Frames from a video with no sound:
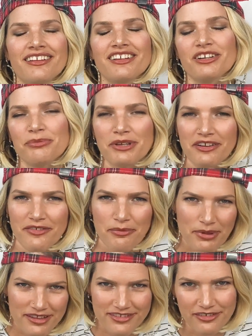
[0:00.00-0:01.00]
A little bit of the
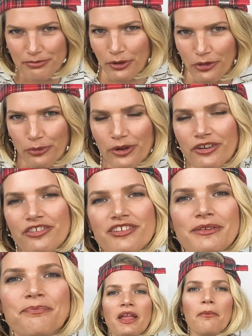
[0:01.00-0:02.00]
best of both
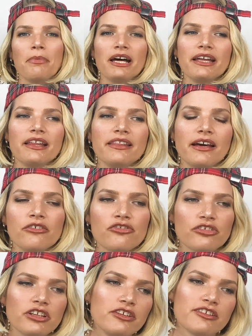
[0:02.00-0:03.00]
worlds. But that was
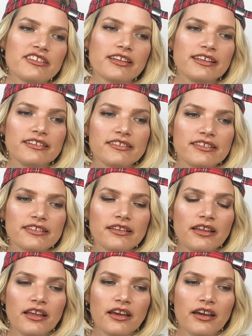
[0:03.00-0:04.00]
really just because
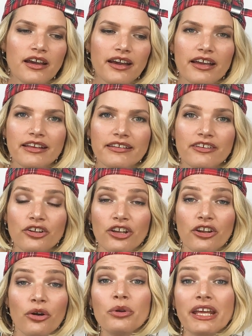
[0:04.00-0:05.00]
I couldn't
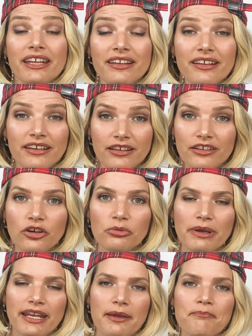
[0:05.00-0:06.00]
own it. I couldn't own
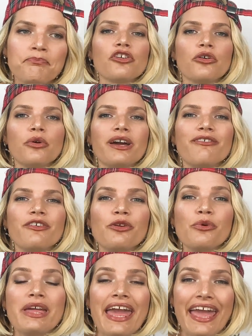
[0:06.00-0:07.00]
my name. So if
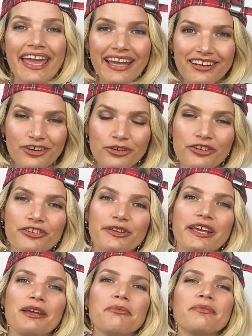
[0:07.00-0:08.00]
you can own your
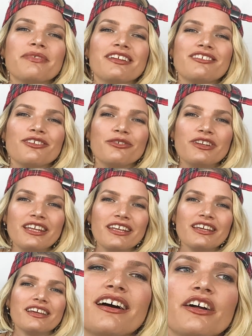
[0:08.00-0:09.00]
name, it's
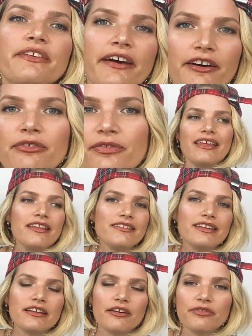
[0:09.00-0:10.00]
unique enough,
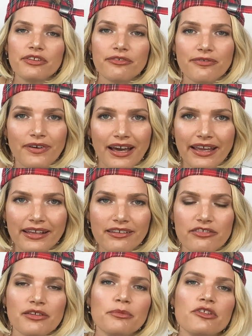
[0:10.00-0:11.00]
easy enough to find if
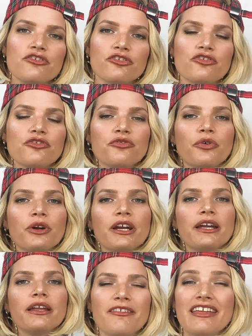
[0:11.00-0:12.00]
someone searches for
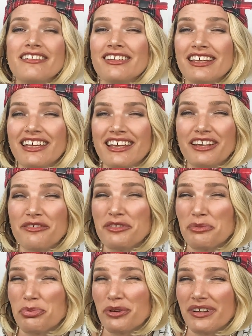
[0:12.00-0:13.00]
it, easy enough to
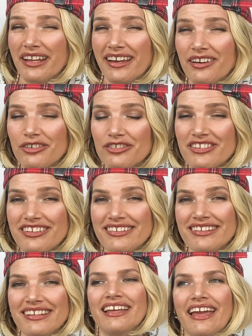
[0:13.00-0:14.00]

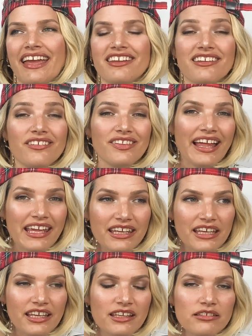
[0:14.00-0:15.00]
pronounce, and you like
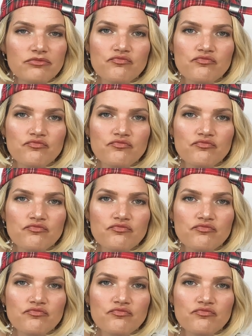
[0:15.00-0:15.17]
it,